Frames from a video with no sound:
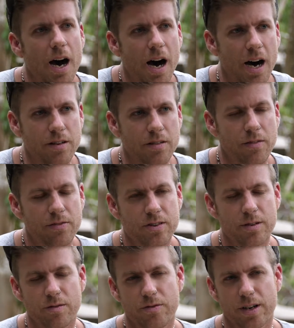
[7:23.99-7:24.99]
And I
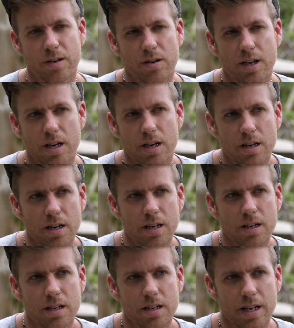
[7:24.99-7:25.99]
didn't think
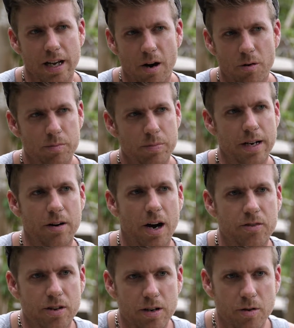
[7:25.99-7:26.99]
that I would be able to
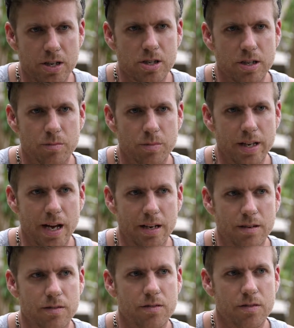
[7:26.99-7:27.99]
ask that question, but
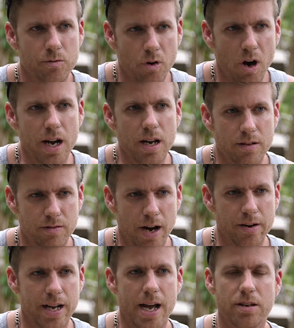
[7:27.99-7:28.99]
then right at the
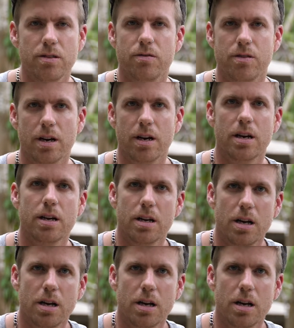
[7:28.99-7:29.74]
very end of the